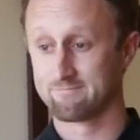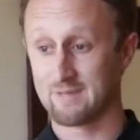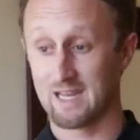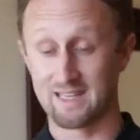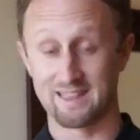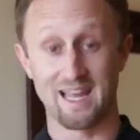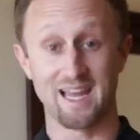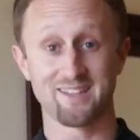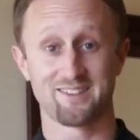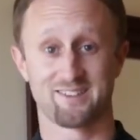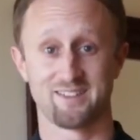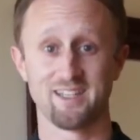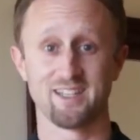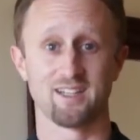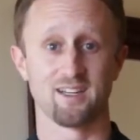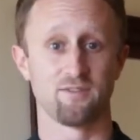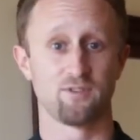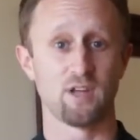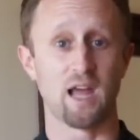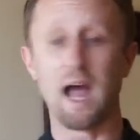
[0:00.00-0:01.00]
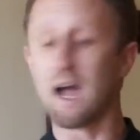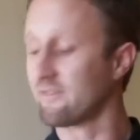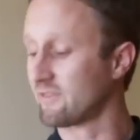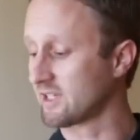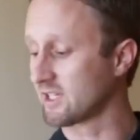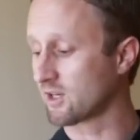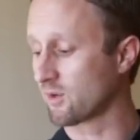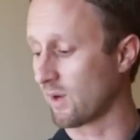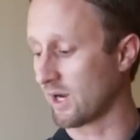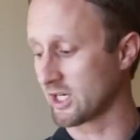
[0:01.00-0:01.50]
And that's it. If you have
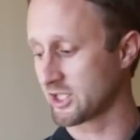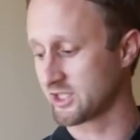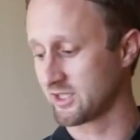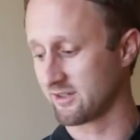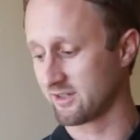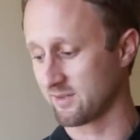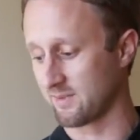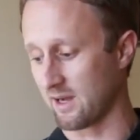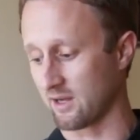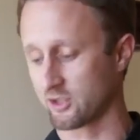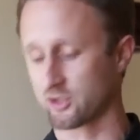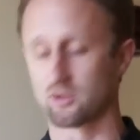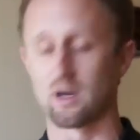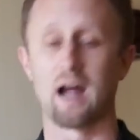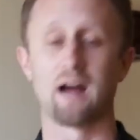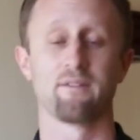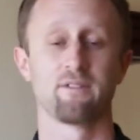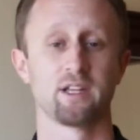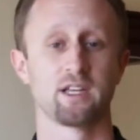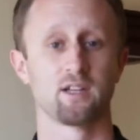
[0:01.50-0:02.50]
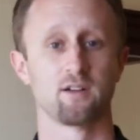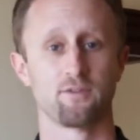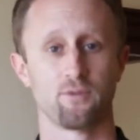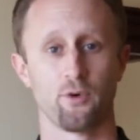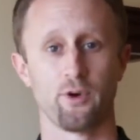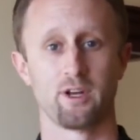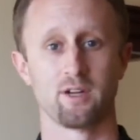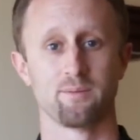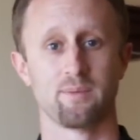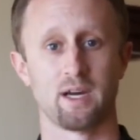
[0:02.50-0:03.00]
any questions about traveling and
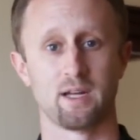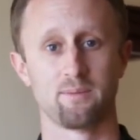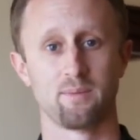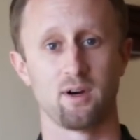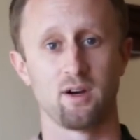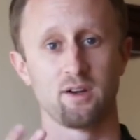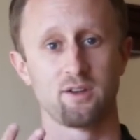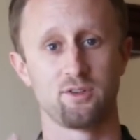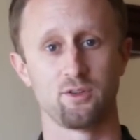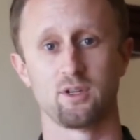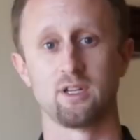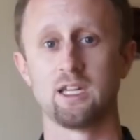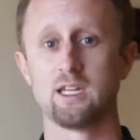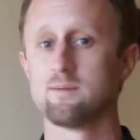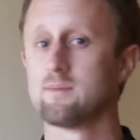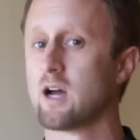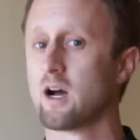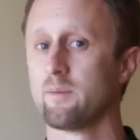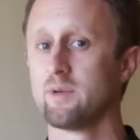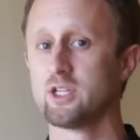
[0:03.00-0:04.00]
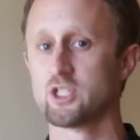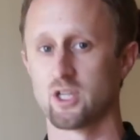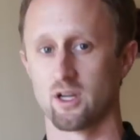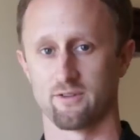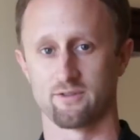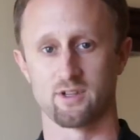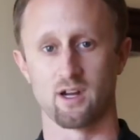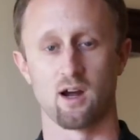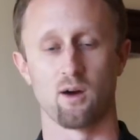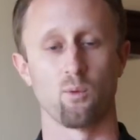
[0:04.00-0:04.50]
avoiding bed bugs, you can email me,
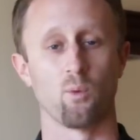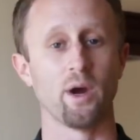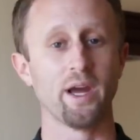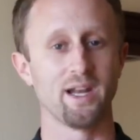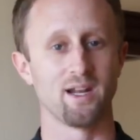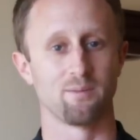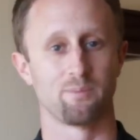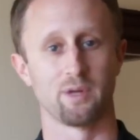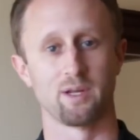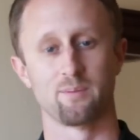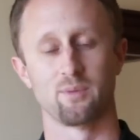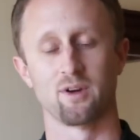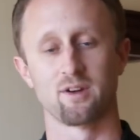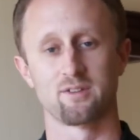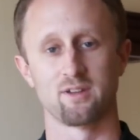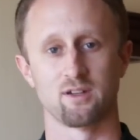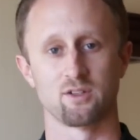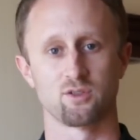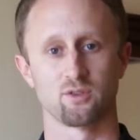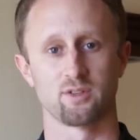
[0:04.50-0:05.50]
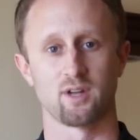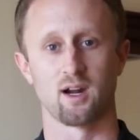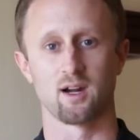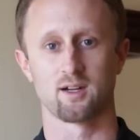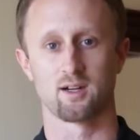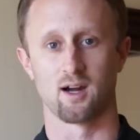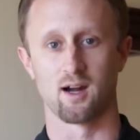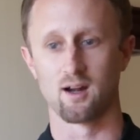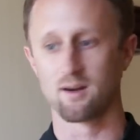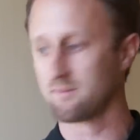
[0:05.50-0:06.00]

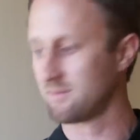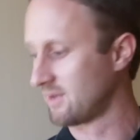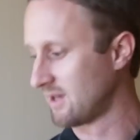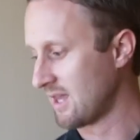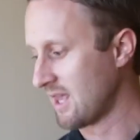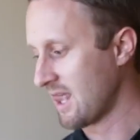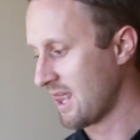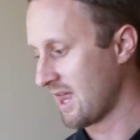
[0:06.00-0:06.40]
jeff.white@bedbugcentral.com.